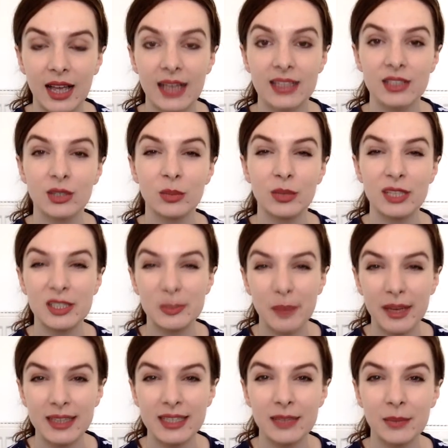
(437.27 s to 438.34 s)
as you'll be
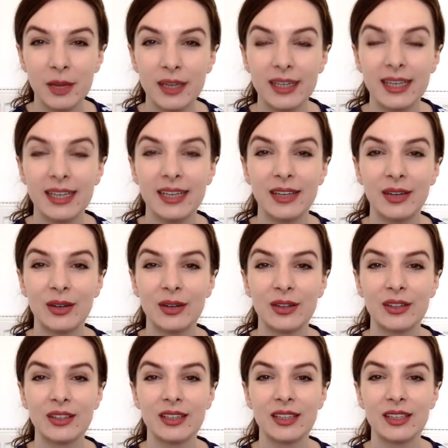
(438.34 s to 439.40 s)
spending money
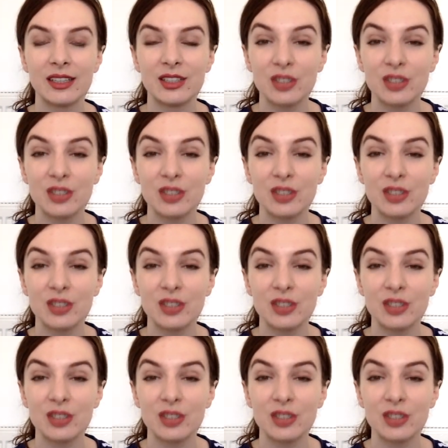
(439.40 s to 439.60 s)
on